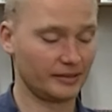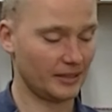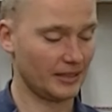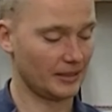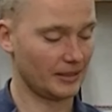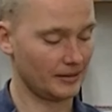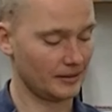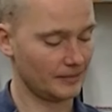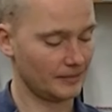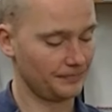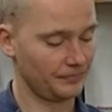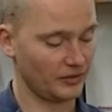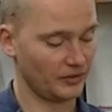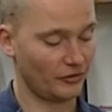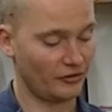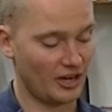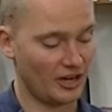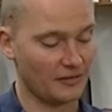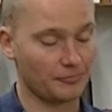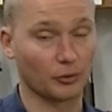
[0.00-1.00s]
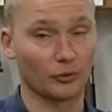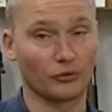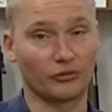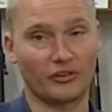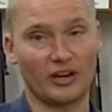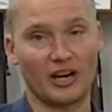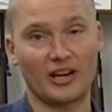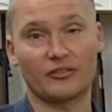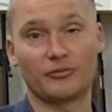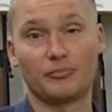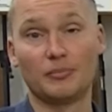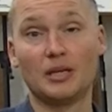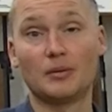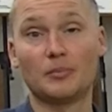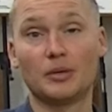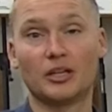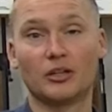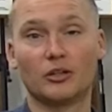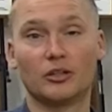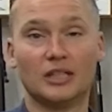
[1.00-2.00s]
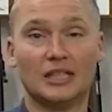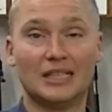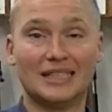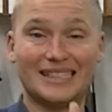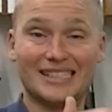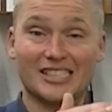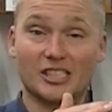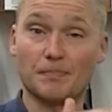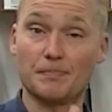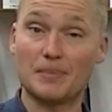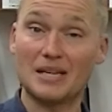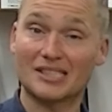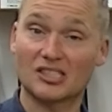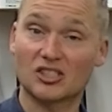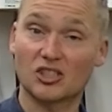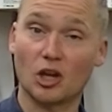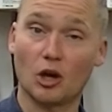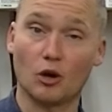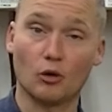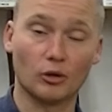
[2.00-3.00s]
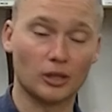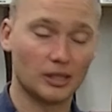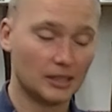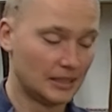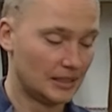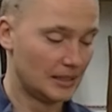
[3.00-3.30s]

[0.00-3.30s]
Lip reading: and the 5.5mm is a bit slower,